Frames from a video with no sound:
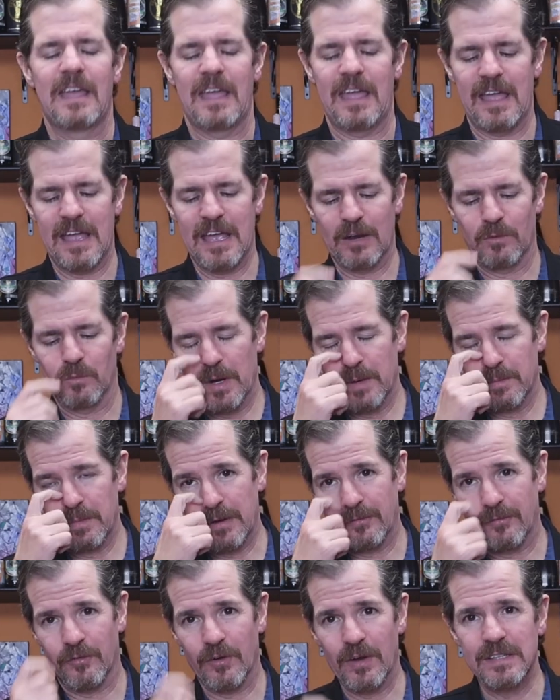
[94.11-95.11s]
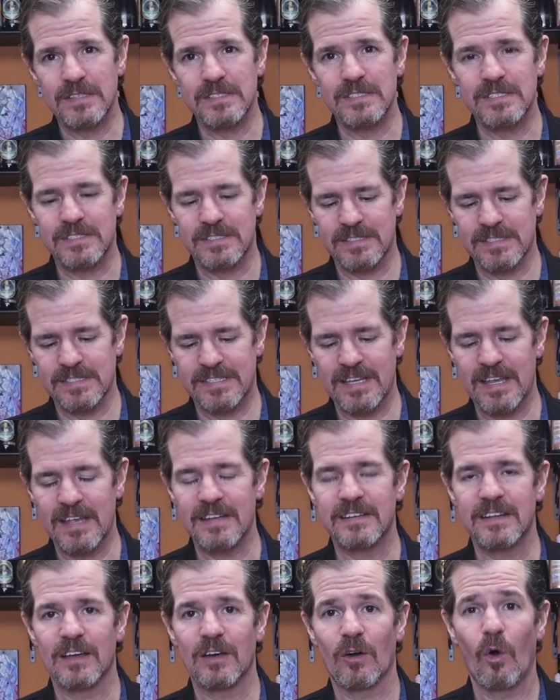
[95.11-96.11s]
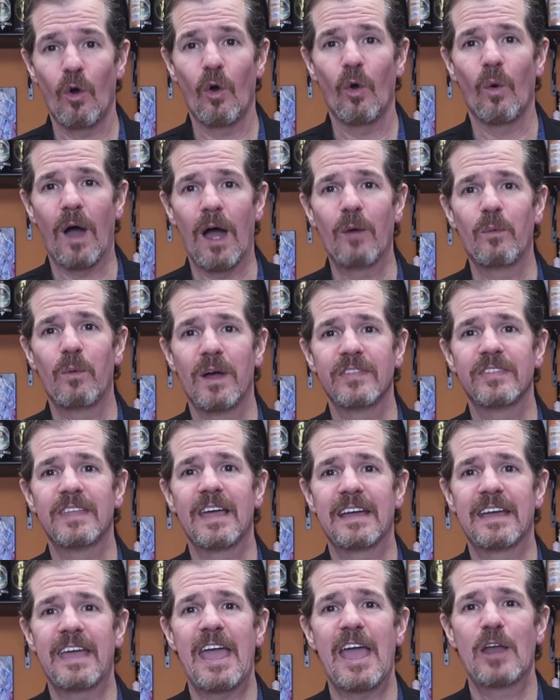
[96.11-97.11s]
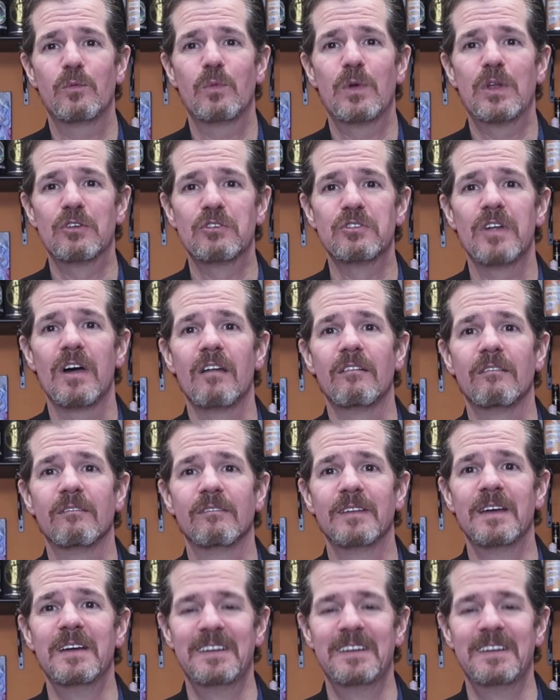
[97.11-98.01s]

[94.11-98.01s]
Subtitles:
And one of my friends said, oh, I want that can when you're done.